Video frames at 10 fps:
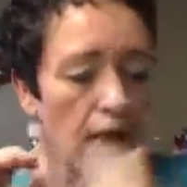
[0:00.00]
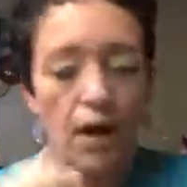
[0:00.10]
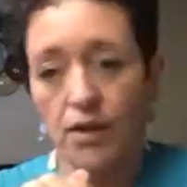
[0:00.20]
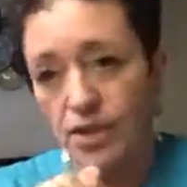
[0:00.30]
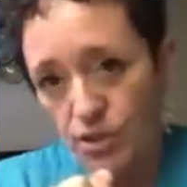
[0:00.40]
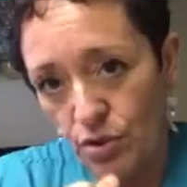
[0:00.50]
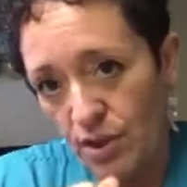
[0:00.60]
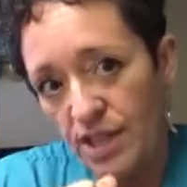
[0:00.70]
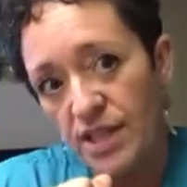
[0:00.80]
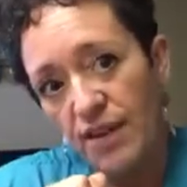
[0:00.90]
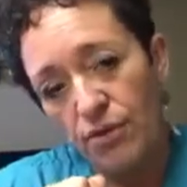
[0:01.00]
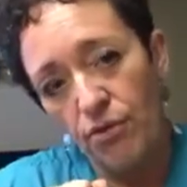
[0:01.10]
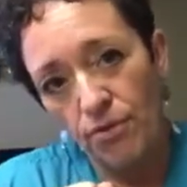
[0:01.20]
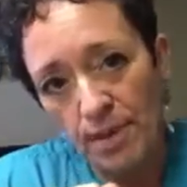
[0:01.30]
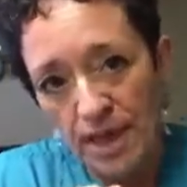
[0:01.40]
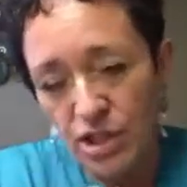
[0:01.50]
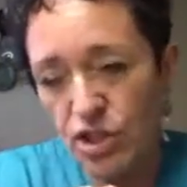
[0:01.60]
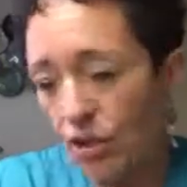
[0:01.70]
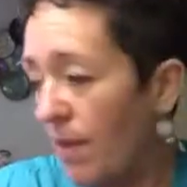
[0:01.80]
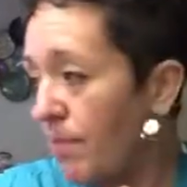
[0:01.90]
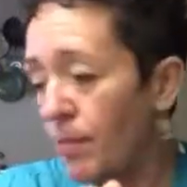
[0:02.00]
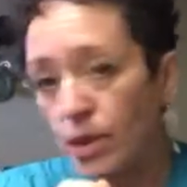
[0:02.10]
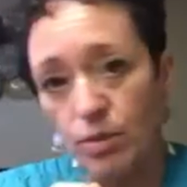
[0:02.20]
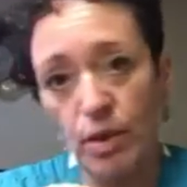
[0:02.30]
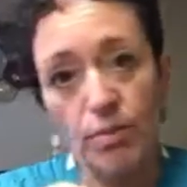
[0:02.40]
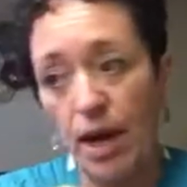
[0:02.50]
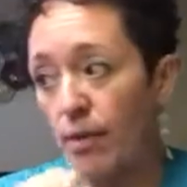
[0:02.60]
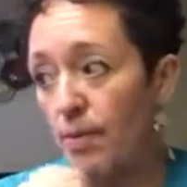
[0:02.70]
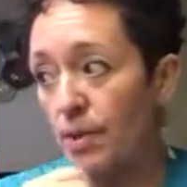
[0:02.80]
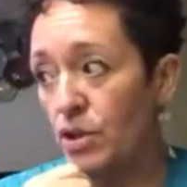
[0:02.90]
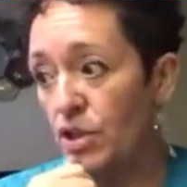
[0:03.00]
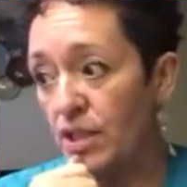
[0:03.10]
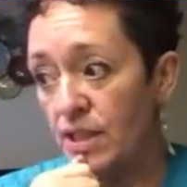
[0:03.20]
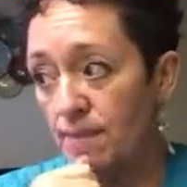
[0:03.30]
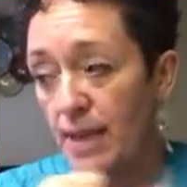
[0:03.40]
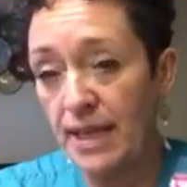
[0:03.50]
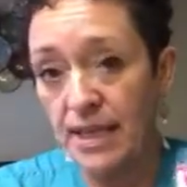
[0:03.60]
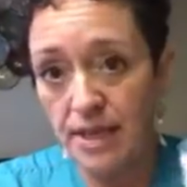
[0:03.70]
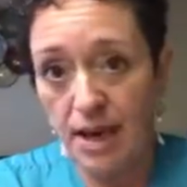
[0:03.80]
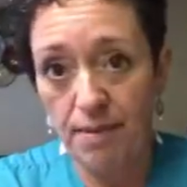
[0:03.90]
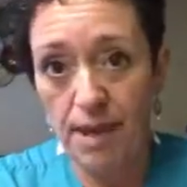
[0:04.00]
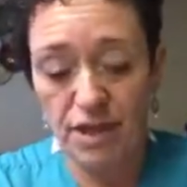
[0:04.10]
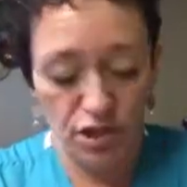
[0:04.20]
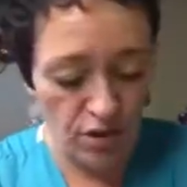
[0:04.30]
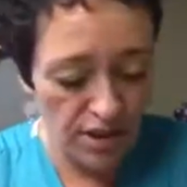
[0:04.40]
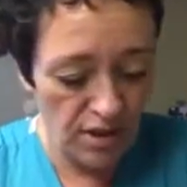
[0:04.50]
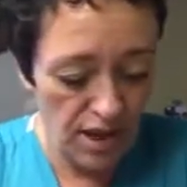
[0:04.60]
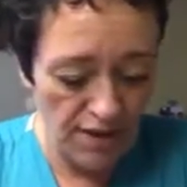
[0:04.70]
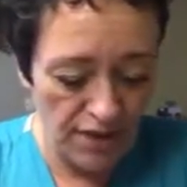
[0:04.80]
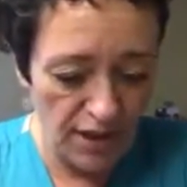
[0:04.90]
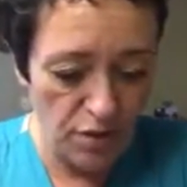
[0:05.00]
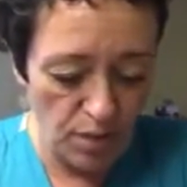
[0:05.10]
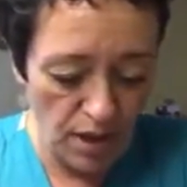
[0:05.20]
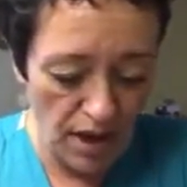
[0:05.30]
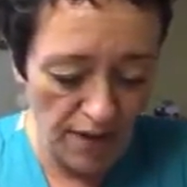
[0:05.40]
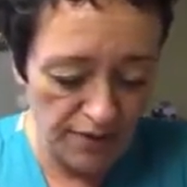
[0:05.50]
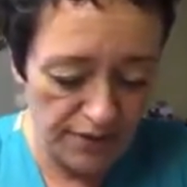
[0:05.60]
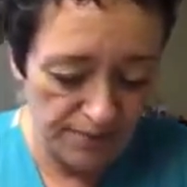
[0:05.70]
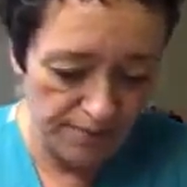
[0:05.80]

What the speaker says: Oh, this is good. This is left over from last year. I repurchased this many a time last year. I still have like 3 left.